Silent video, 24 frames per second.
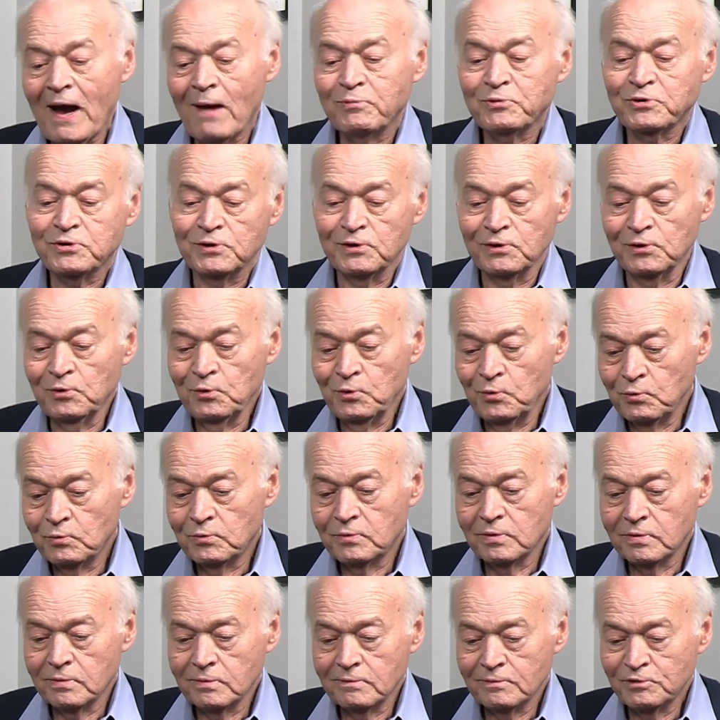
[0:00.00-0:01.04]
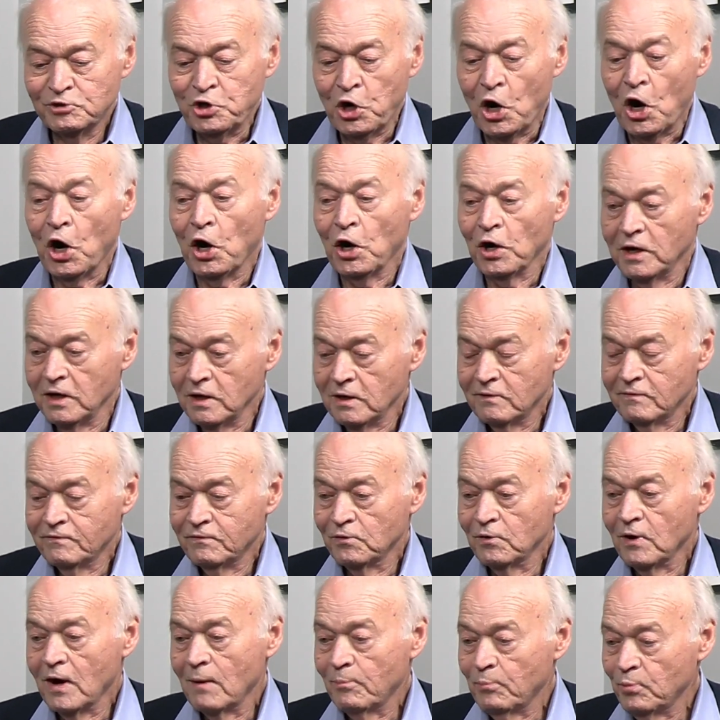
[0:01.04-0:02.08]
absolute target
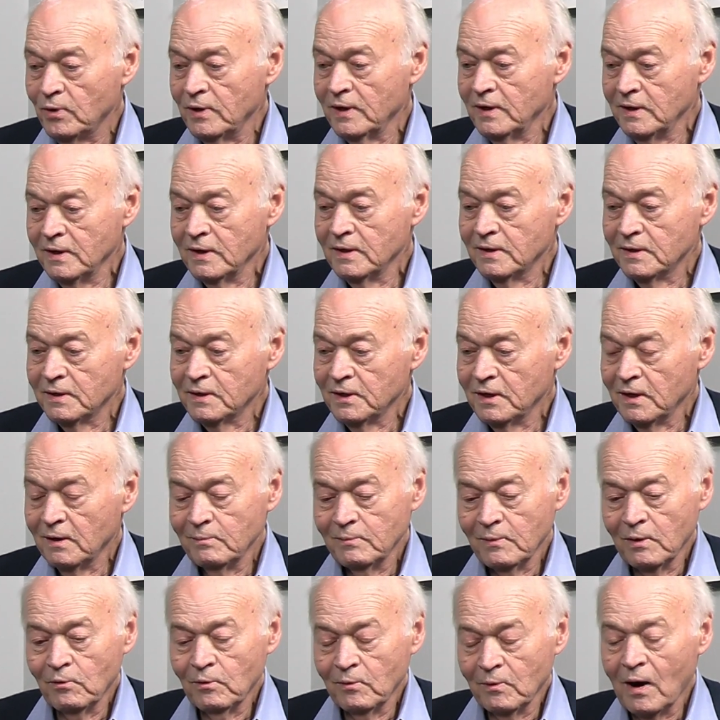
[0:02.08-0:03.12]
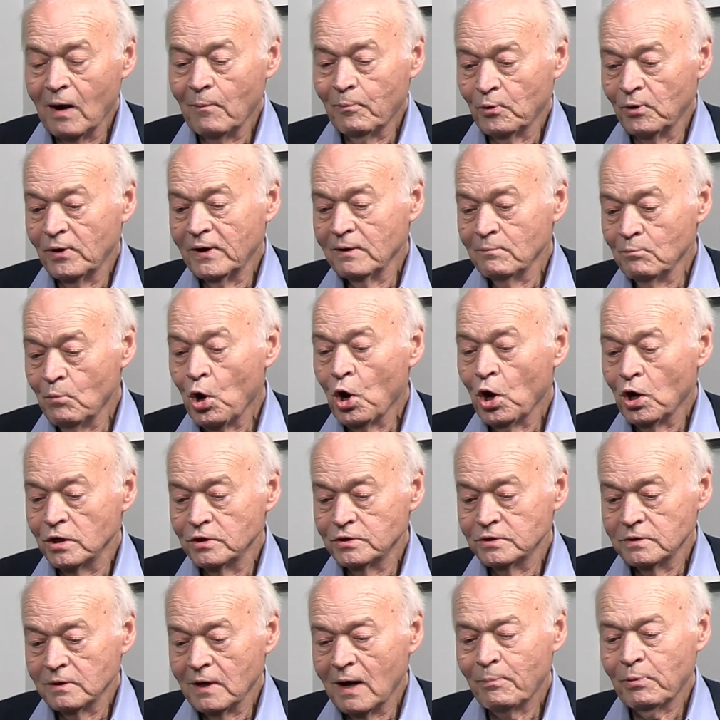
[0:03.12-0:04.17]
for operating income or operating
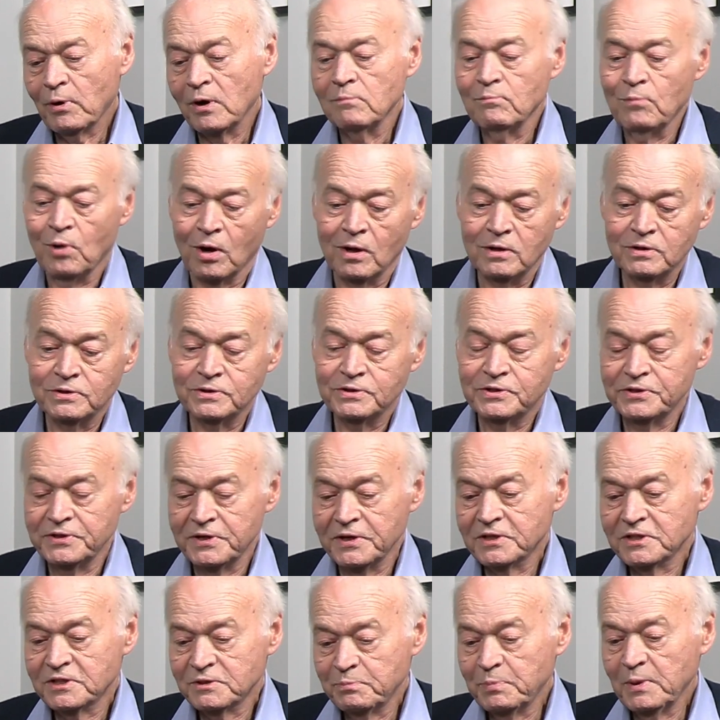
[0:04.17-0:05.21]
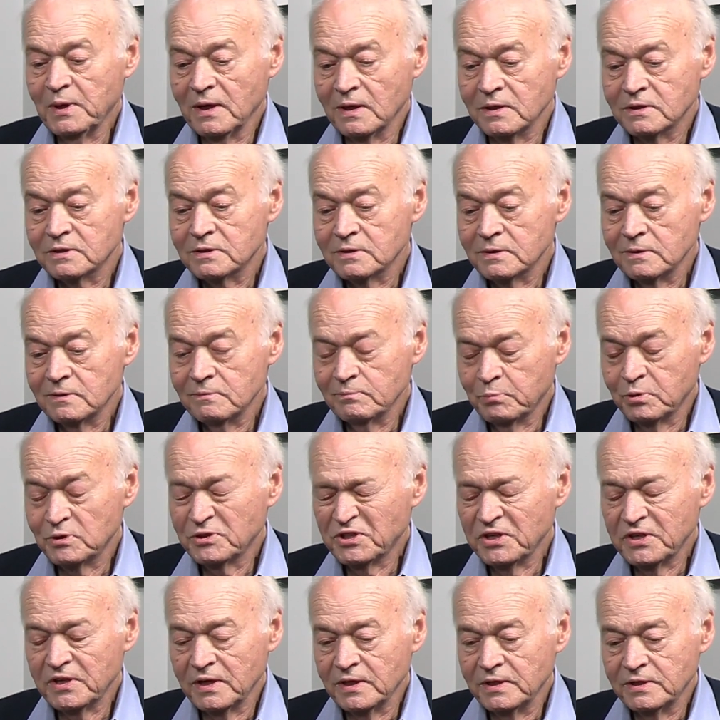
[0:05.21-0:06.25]
margin. Operating margin is the expense,
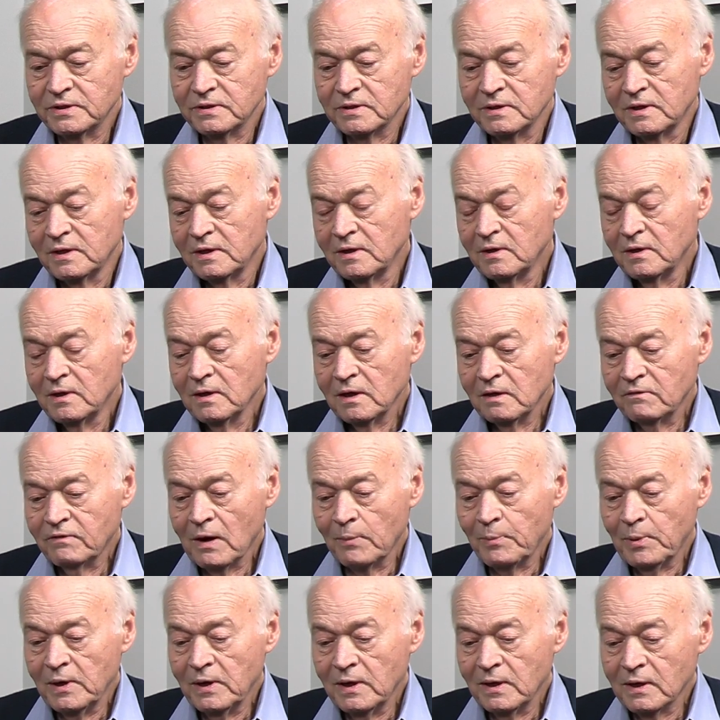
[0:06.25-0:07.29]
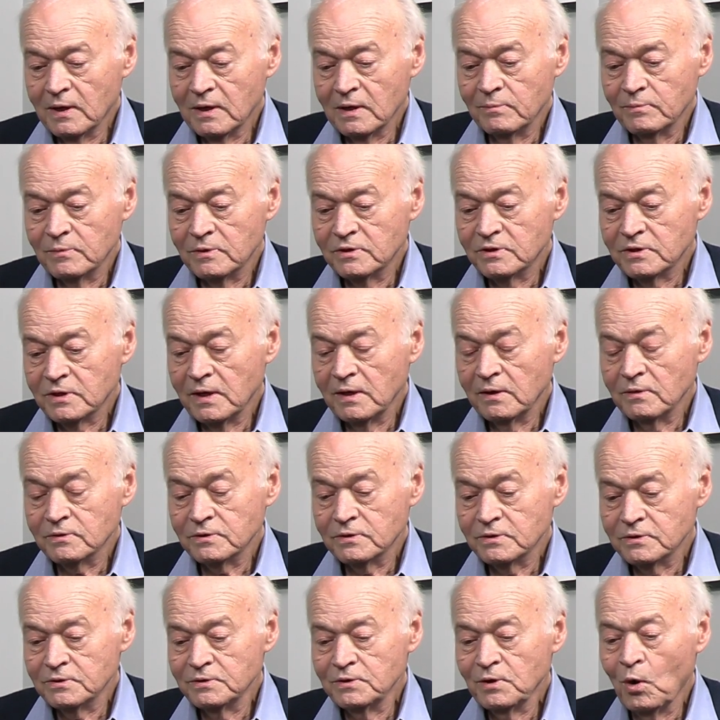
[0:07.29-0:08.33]
percentage of operating income to
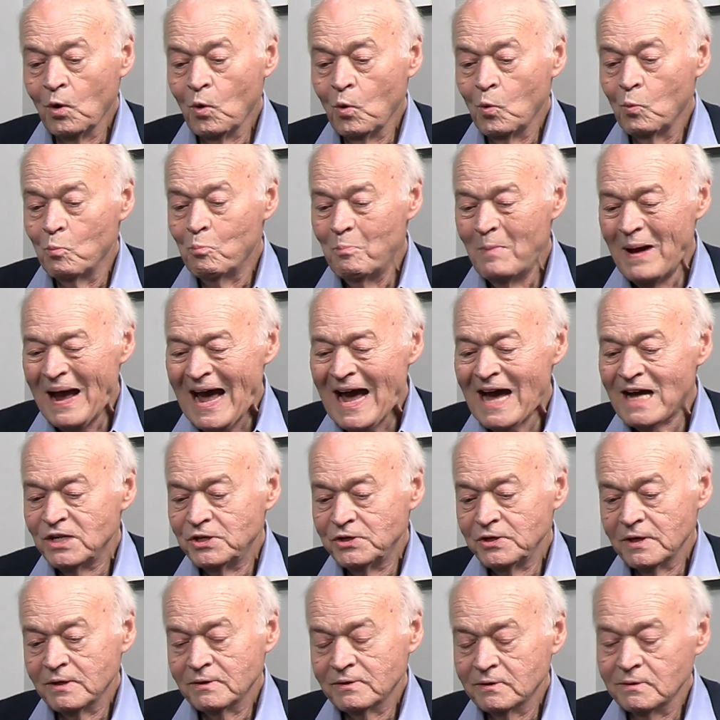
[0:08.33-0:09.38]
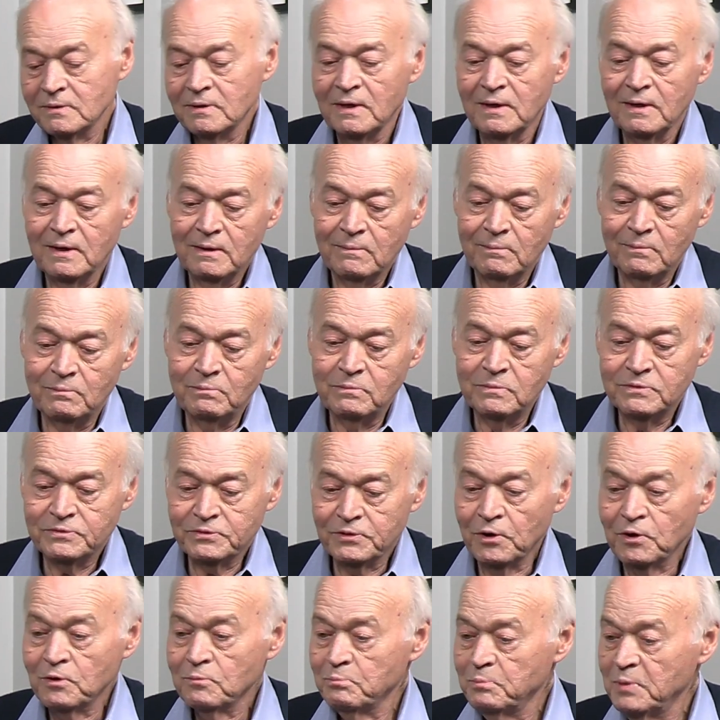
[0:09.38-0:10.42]
sales. There's no magic.
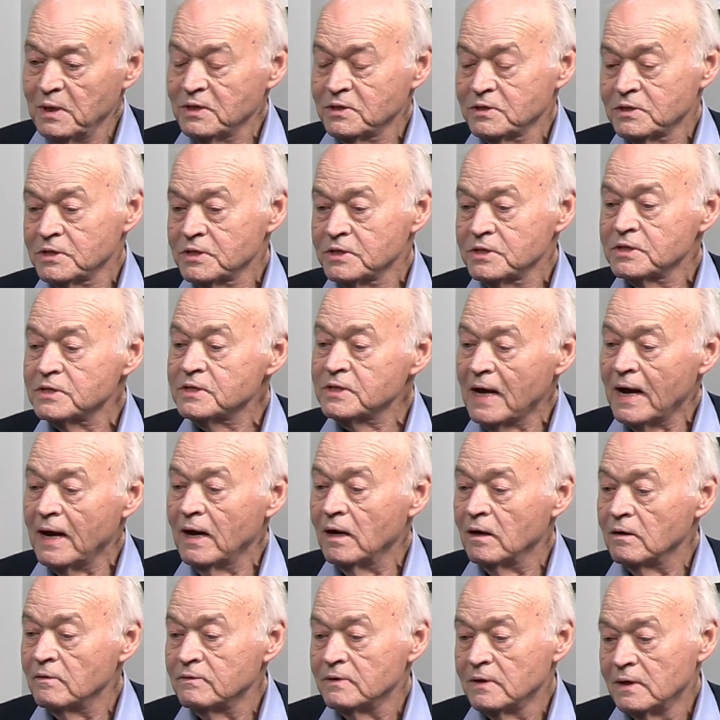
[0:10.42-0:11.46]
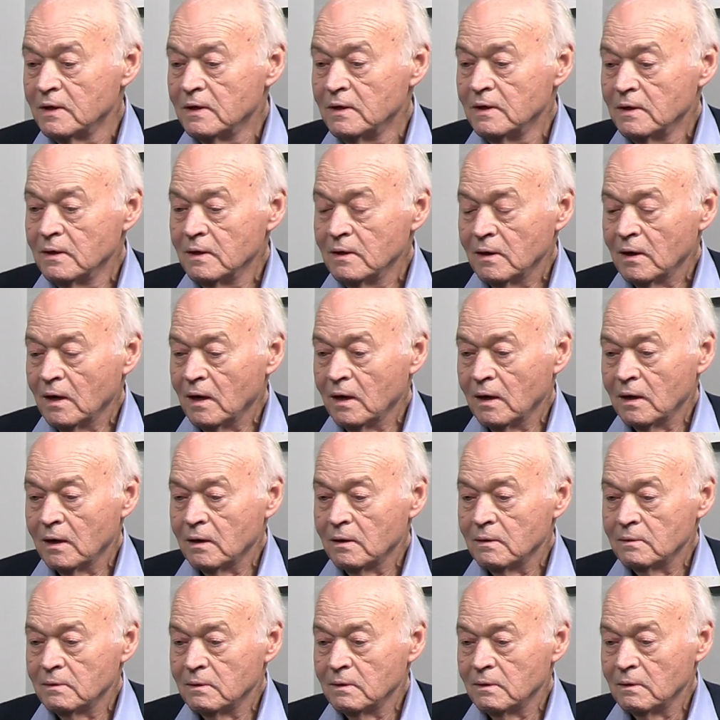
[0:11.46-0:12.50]
Certain businesses have
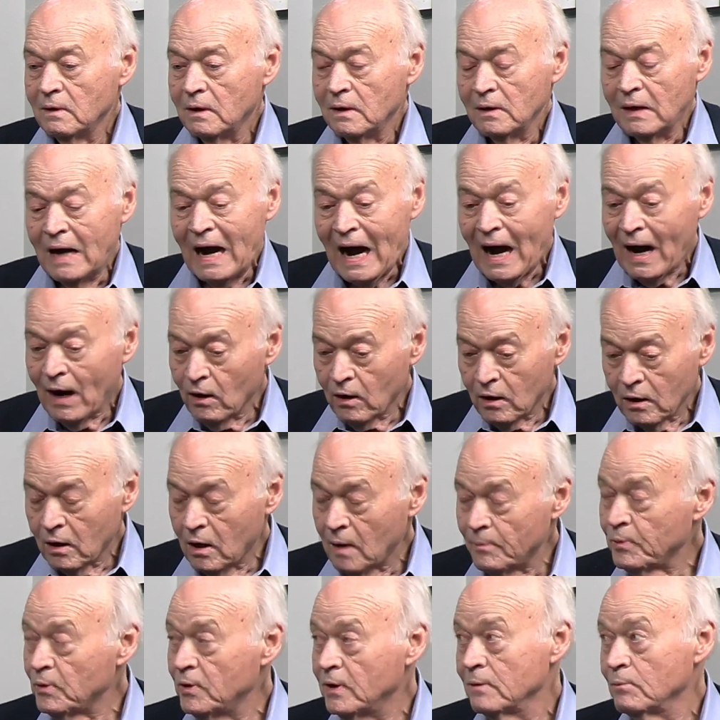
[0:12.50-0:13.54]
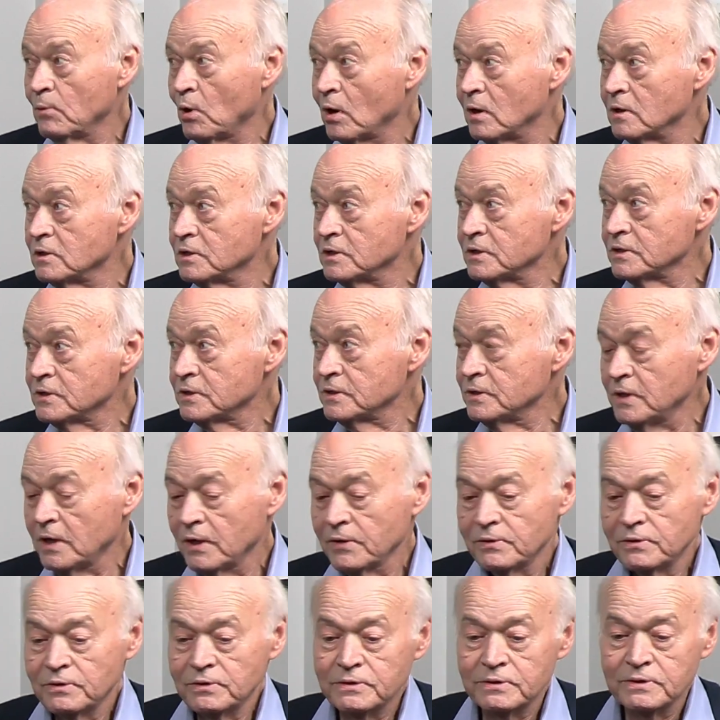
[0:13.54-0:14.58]
higher operating margins than
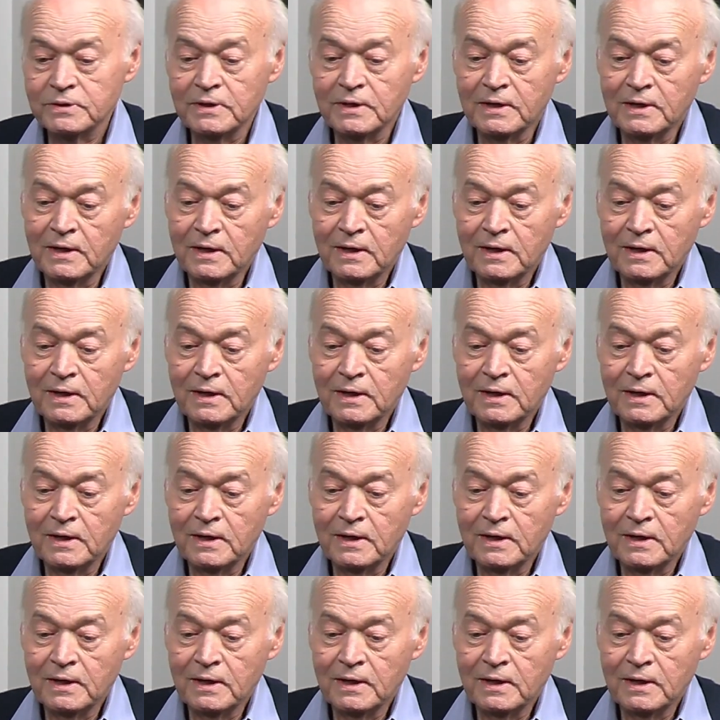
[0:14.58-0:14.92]
others,